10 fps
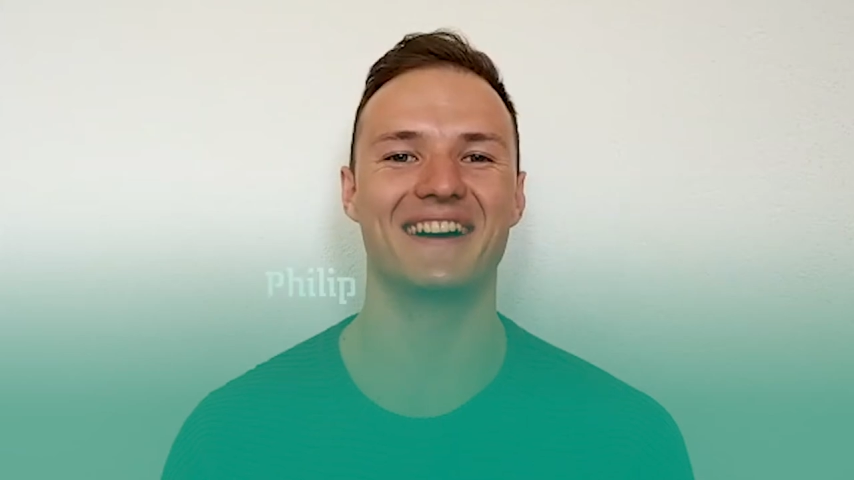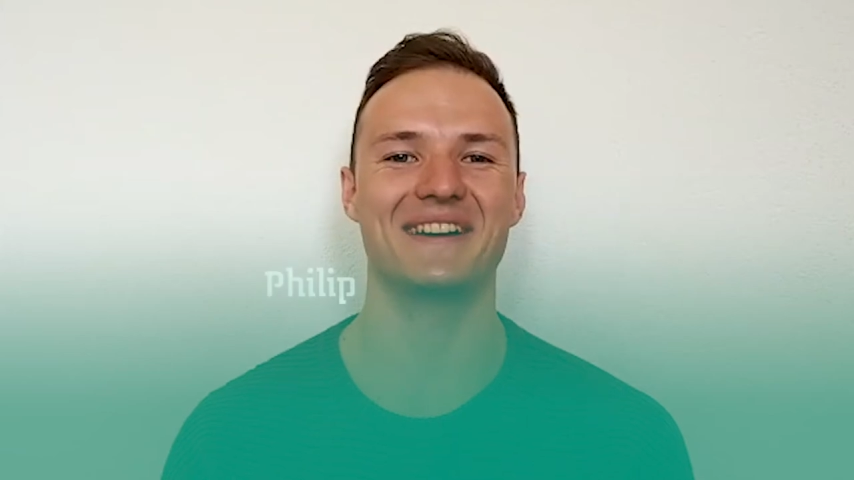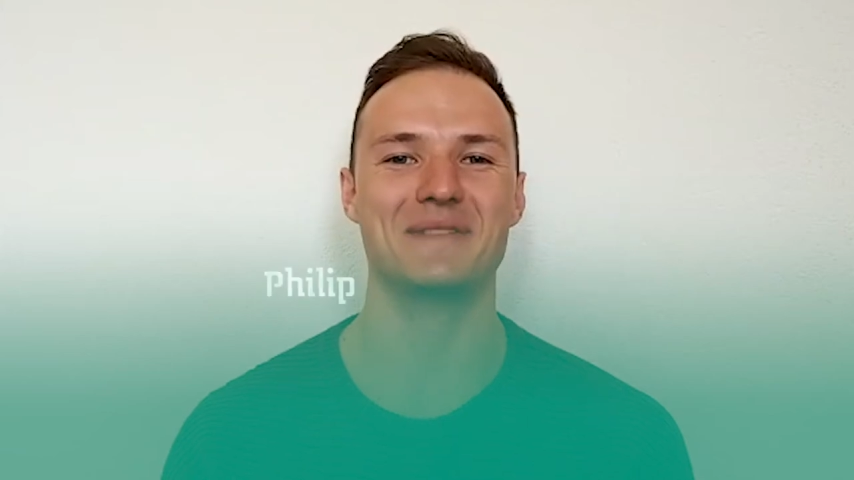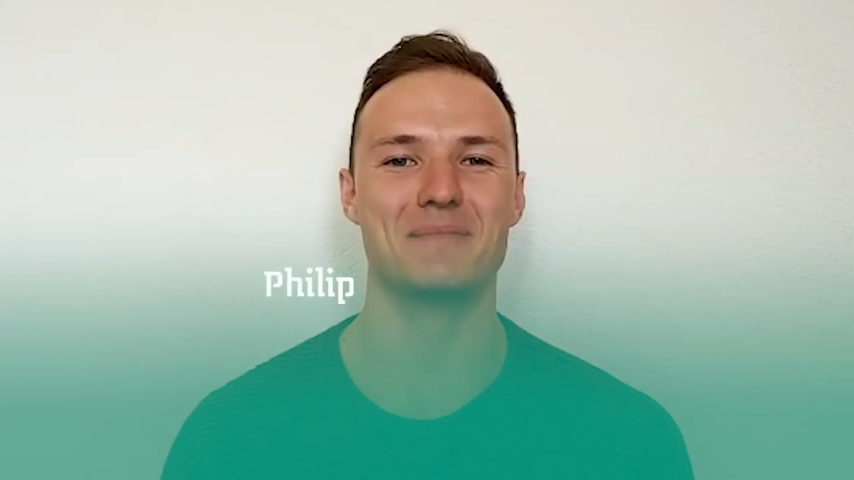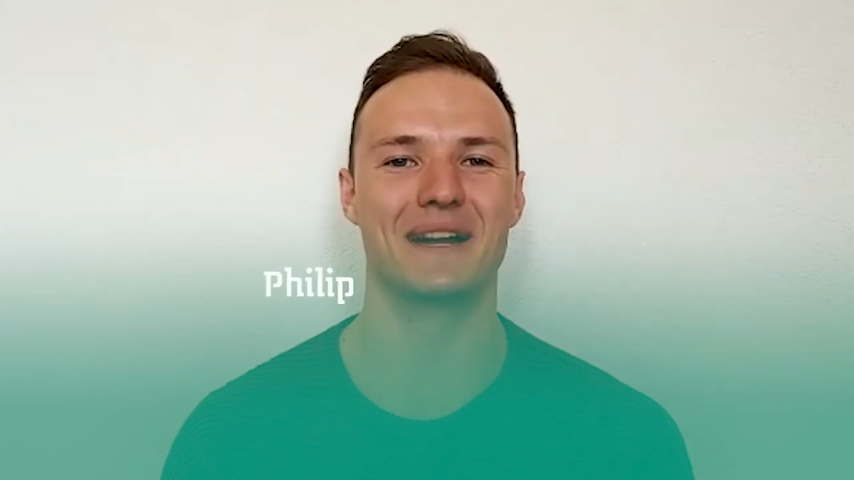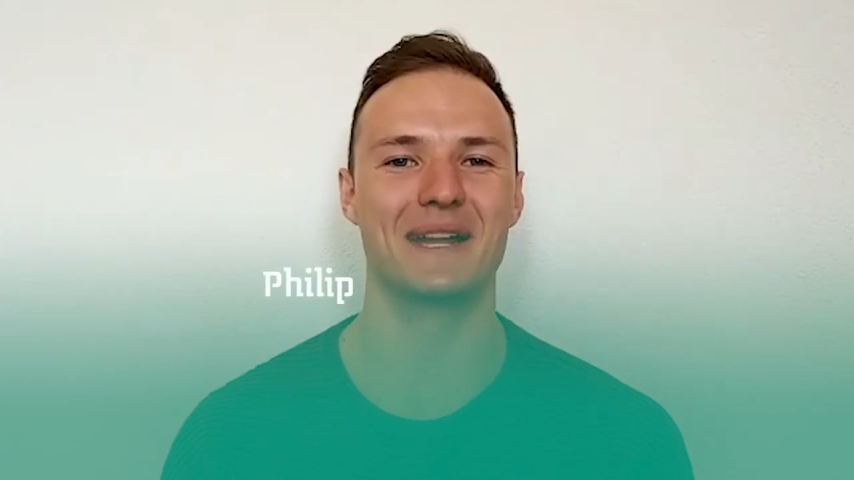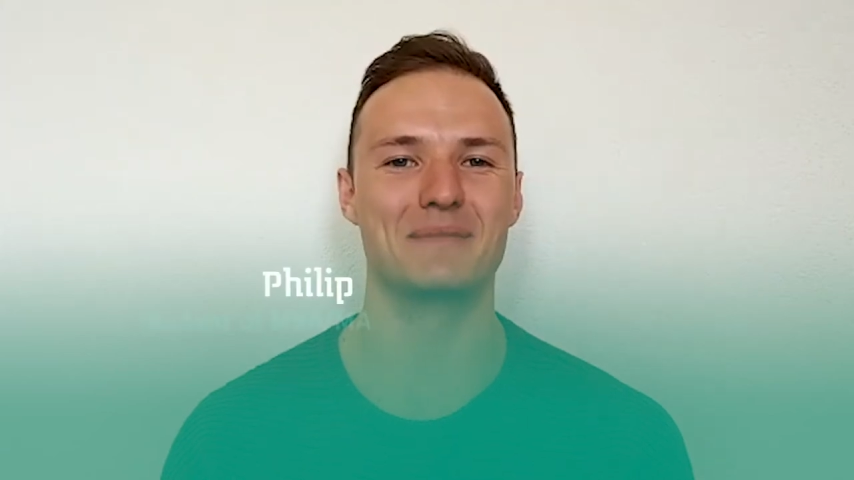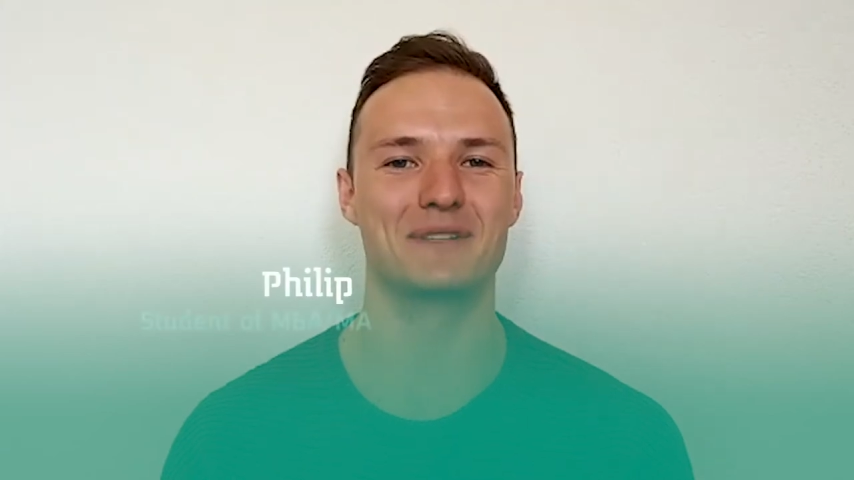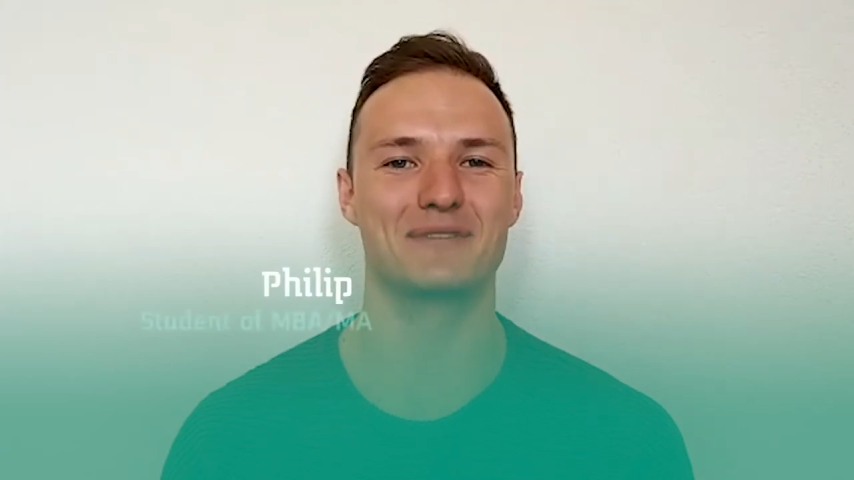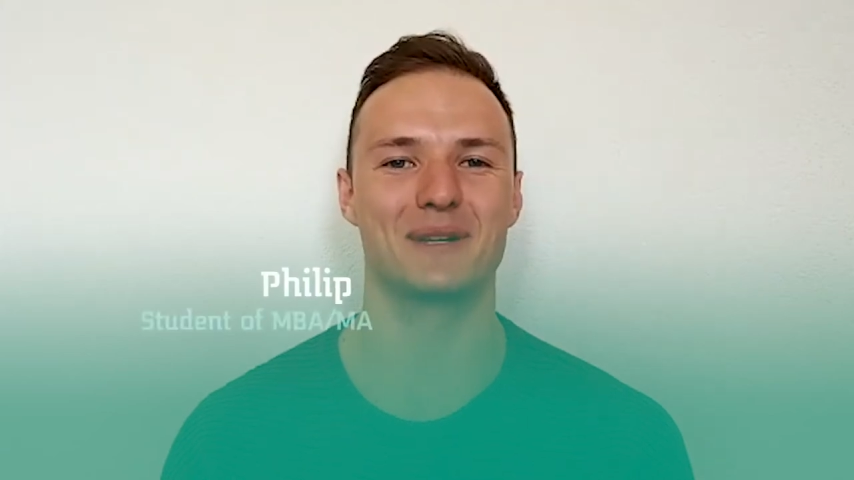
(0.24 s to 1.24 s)
Hi, my
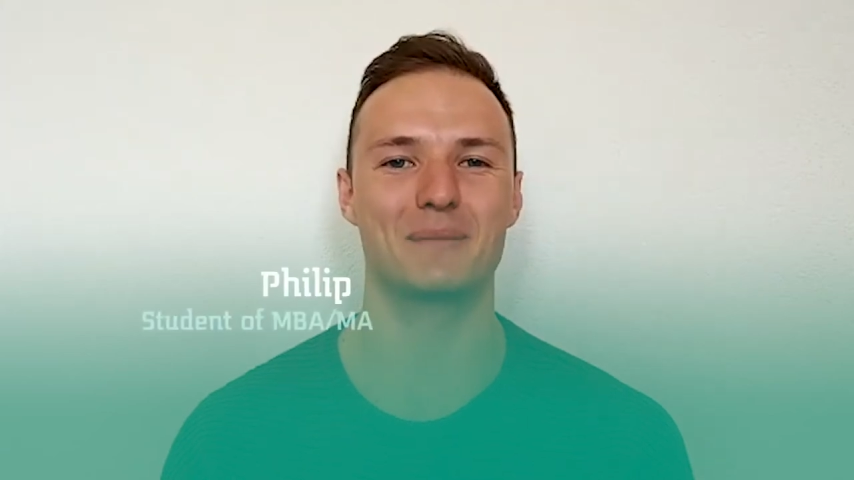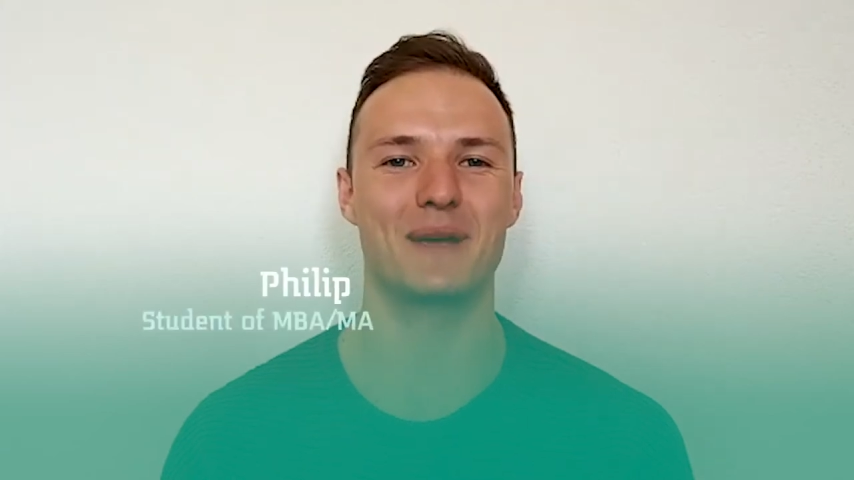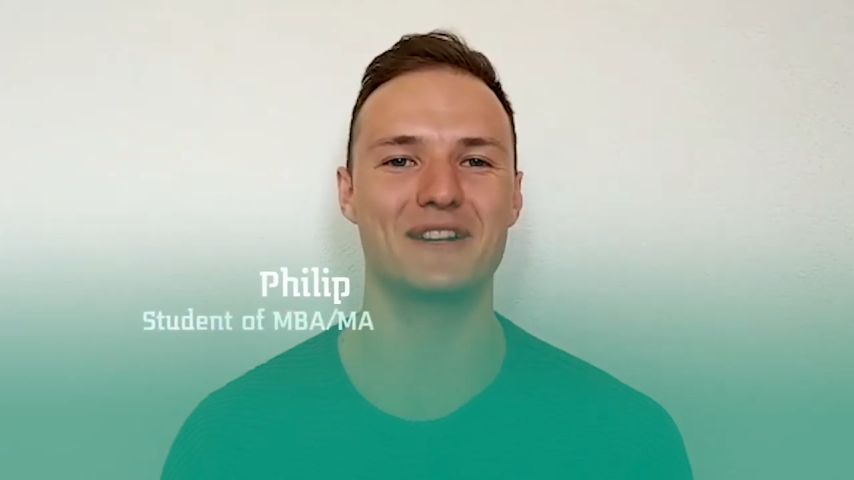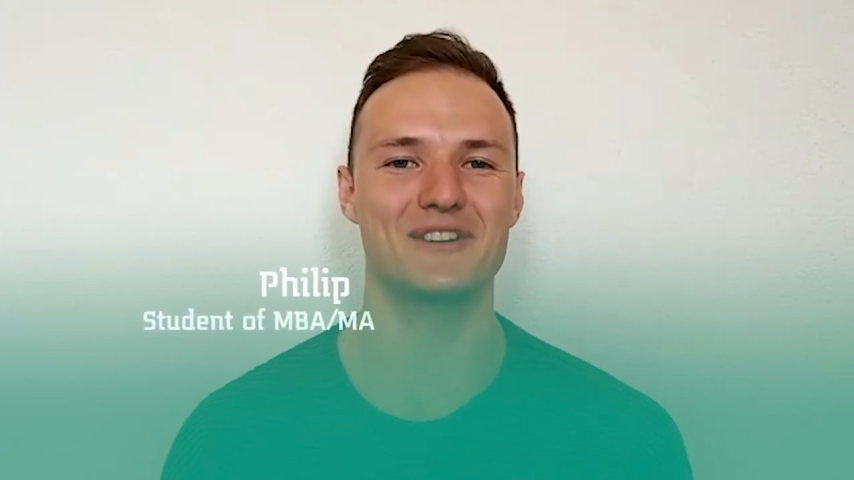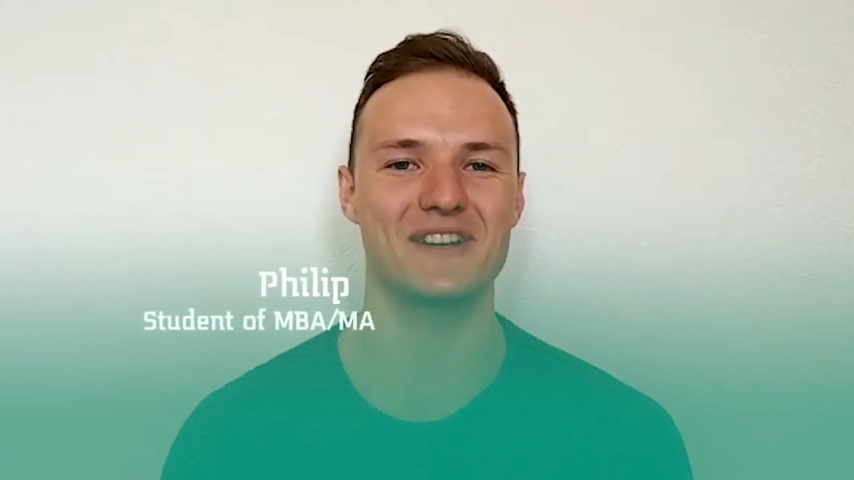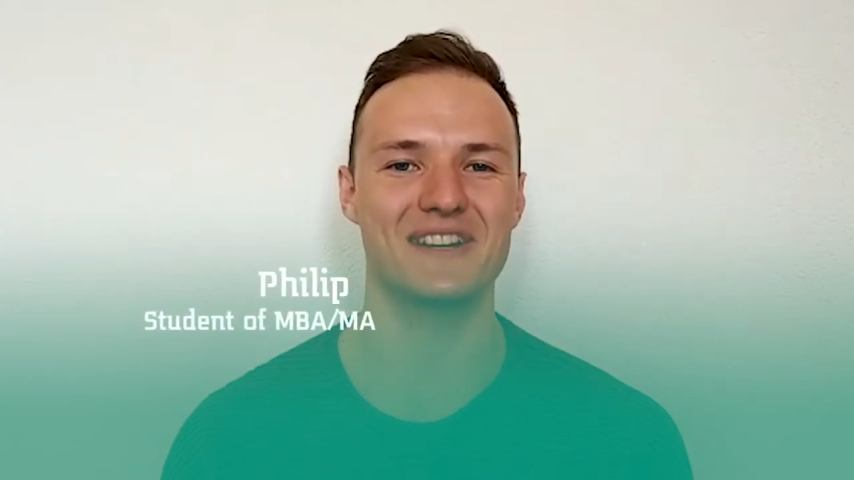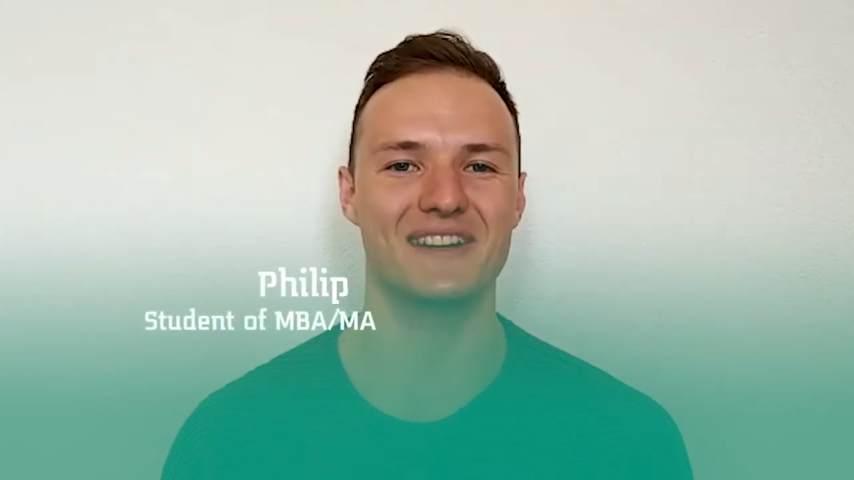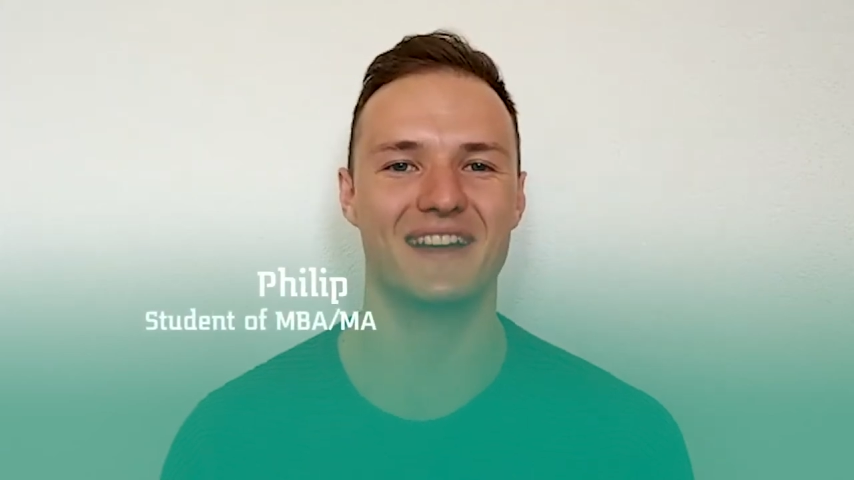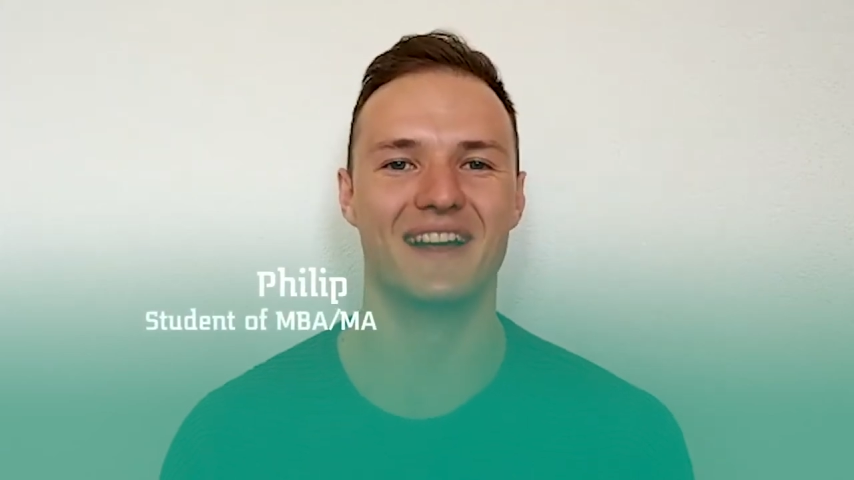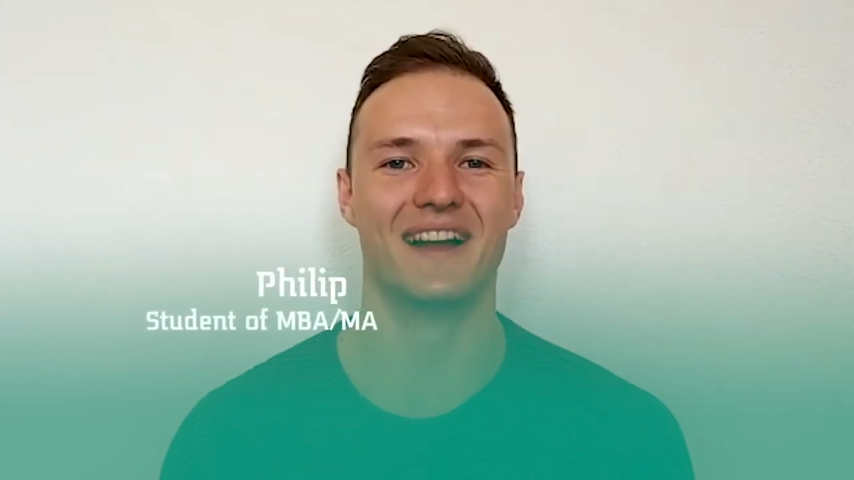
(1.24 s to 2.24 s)
name is Philip Hendry.